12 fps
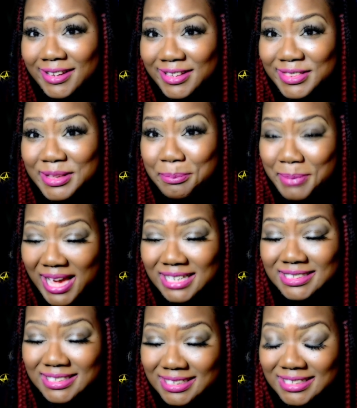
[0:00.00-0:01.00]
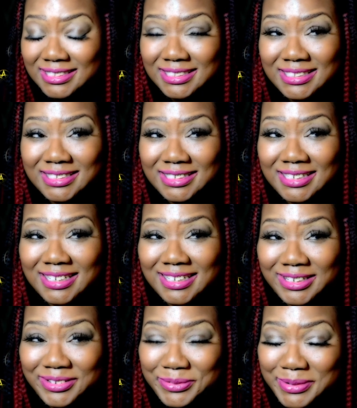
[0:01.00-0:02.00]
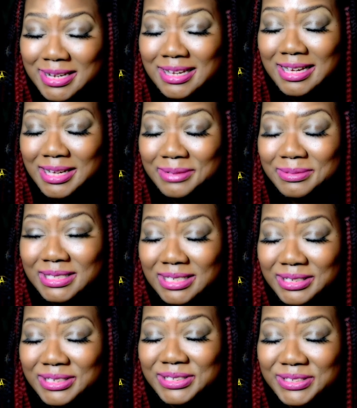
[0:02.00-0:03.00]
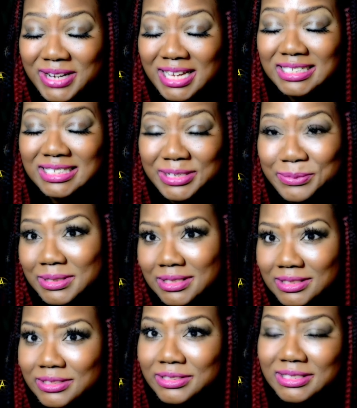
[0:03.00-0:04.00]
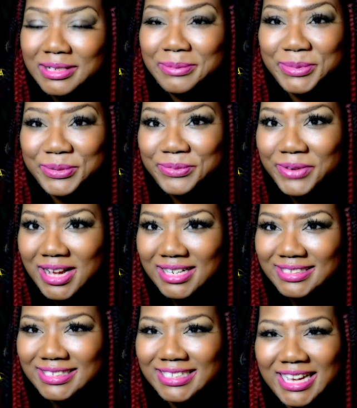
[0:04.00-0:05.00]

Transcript: the basics when it comes to astrology, which is your sun, moon, rising.